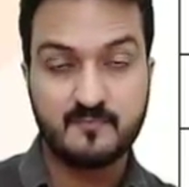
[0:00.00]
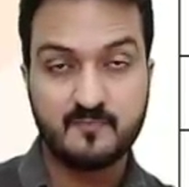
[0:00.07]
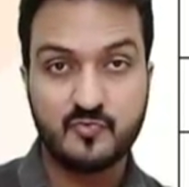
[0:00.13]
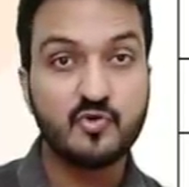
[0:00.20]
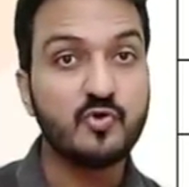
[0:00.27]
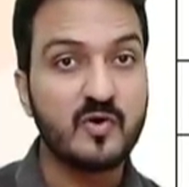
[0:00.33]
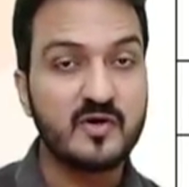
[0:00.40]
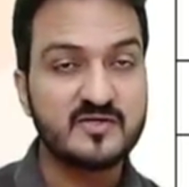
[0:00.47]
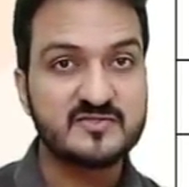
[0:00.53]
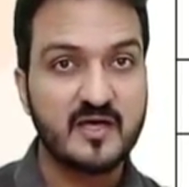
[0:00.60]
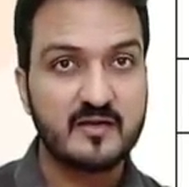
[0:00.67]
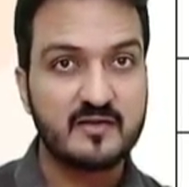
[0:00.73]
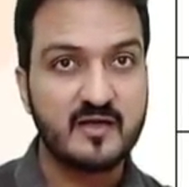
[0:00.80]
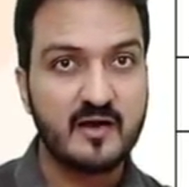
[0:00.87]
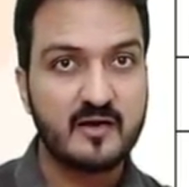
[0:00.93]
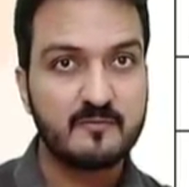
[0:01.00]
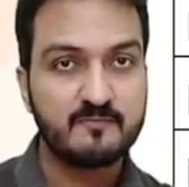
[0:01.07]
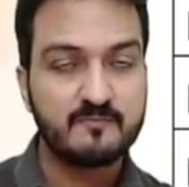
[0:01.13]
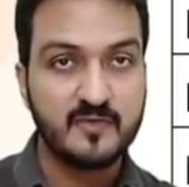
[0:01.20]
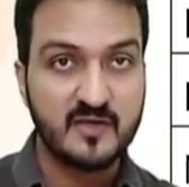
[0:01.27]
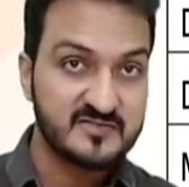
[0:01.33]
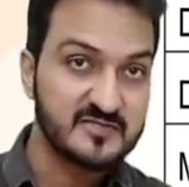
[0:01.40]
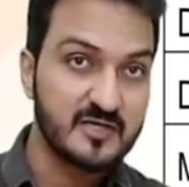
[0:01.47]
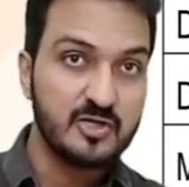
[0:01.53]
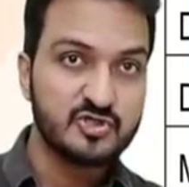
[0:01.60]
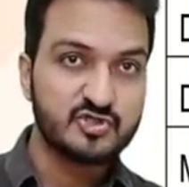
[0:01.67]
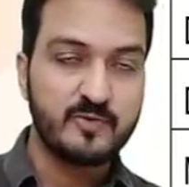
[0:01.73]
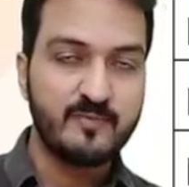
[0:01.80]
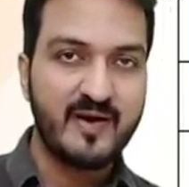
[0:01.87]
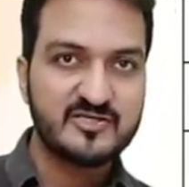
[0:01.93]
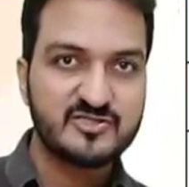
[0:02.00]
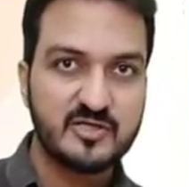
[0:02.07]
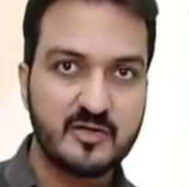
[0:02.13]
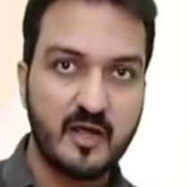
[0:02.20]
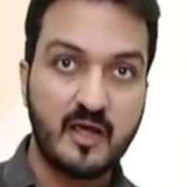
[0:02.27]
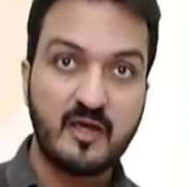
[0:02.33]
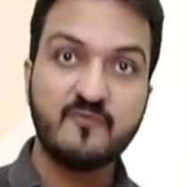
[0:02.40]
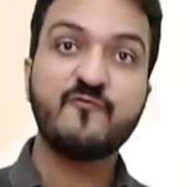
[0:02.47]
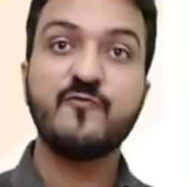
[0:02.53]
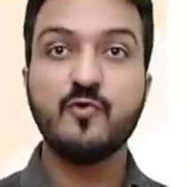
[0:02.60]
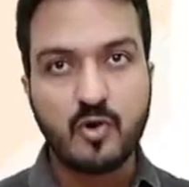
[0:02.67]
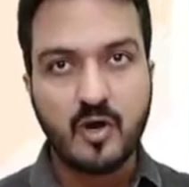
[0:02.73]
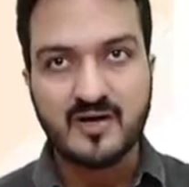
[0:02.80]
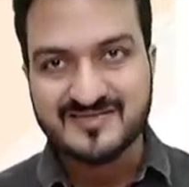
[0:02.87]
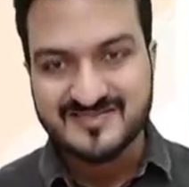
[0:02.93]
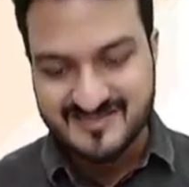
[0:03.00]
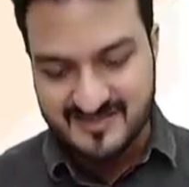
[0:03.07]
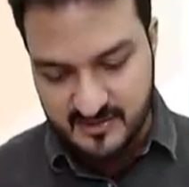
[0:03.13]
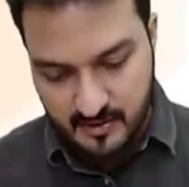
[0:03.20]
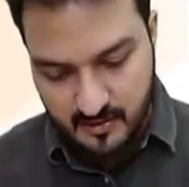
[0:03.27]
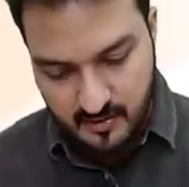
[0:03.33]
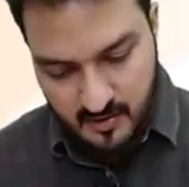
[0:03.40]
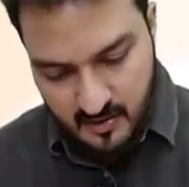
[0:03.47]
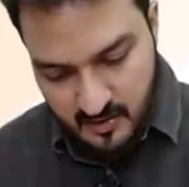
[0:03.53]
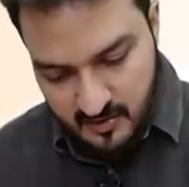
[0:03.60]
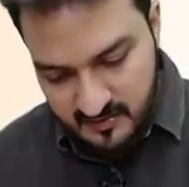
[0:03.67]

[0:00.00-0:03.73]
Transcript: Do you understand that? Yes. So imagine if you consider